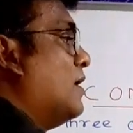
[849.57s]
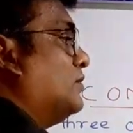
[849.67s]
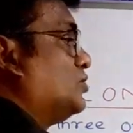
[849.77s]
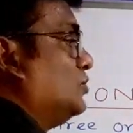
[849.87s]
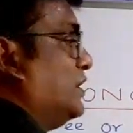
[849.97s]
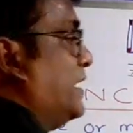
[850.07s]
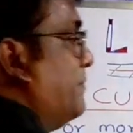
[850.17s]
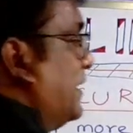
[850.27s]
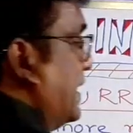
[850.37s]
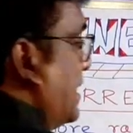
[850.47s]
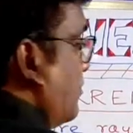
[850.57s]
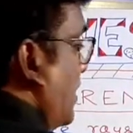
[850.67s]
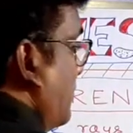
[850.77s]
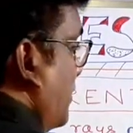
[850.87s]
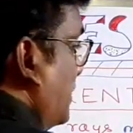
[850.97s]
So they are meeting at
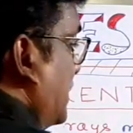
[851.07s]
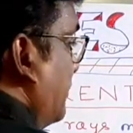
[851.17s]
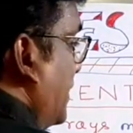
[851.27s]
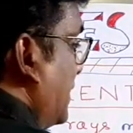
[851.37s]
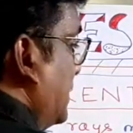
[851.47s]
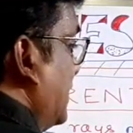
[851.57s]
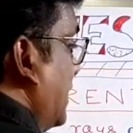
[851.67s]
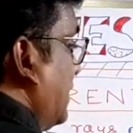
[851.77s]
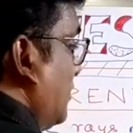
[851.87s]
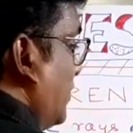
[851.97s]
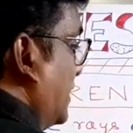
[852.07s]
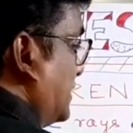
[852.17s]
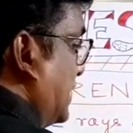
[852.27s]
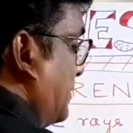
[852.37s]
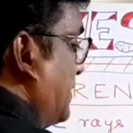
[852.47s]
one point. Definitely they are the
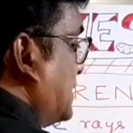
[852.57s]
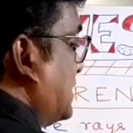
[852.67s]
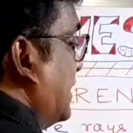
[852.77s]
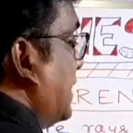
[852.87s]
rays. That means they